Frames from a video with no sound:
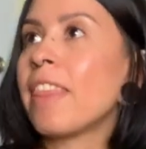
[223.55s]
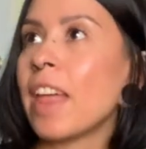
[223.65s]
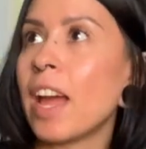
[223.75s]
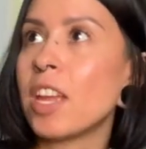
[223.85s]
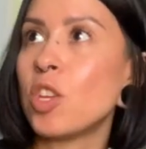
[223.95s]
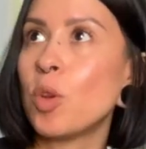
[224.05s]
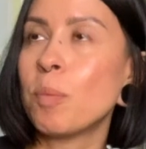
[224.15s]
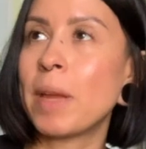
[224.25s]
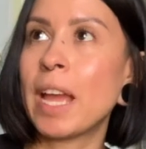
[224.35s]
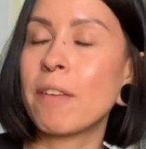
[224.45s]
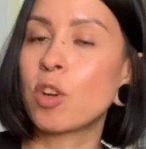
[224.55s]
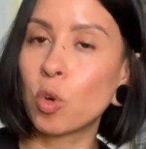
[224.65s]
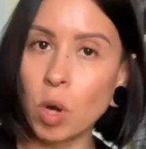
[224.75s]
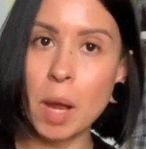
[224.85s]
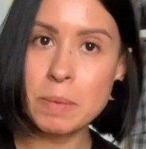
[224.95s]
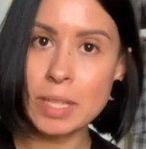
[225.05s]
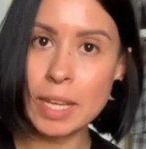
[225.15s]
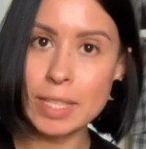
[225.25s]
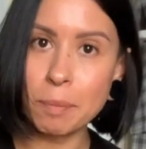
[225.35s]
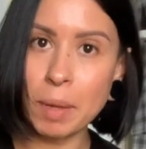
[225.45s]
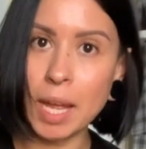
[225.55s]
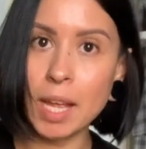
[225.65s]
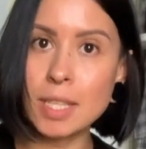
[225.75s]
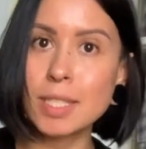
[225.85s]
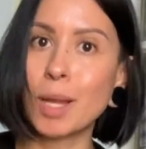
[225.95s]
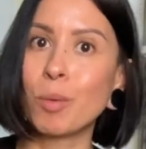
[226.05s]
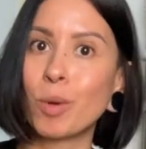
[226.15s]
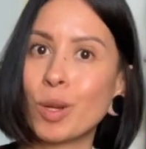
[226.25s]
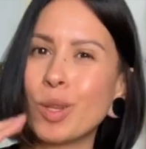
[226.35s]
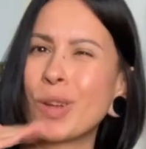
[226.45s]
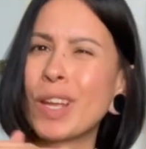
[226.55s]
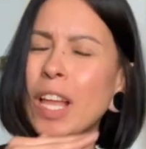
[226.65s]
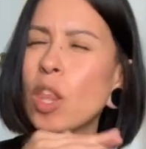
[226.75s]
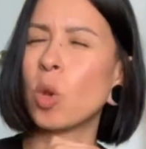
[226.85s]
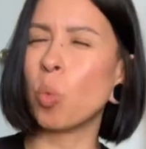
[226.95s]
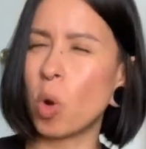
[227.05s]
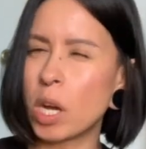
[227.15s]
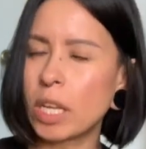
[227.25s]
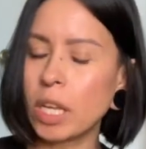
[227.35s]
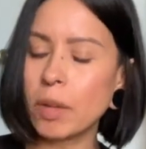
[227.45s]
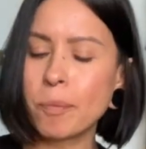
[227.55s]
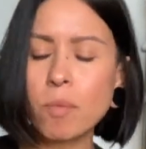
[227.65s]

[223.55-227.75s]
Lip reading: that you may have cropped in the past that were looking a little wonky.